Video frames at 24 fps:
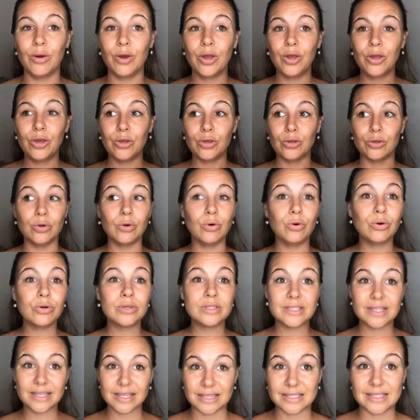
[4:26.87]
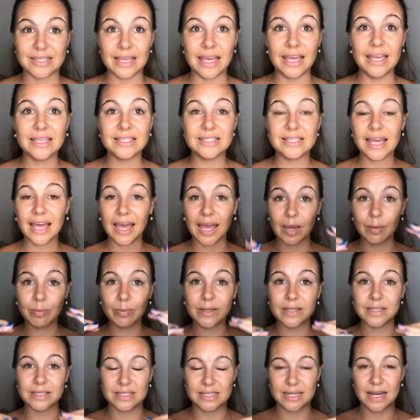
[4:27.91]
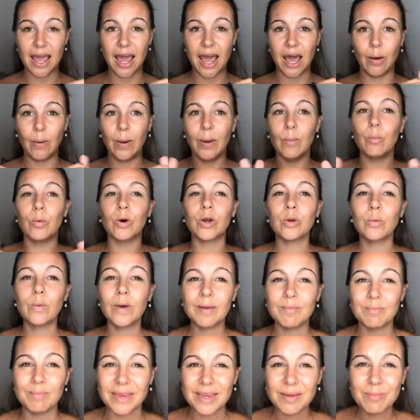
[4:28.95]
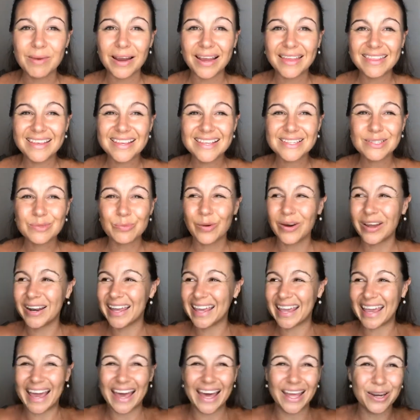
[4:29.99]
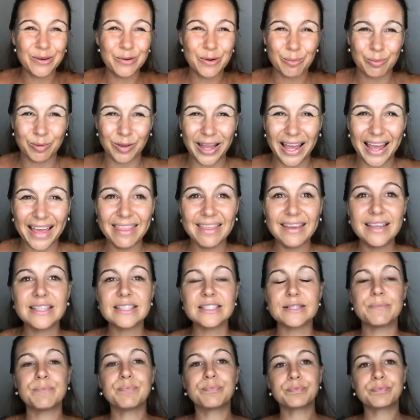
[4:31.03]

Your success happens now. And what do I mean by this? How do you apply this?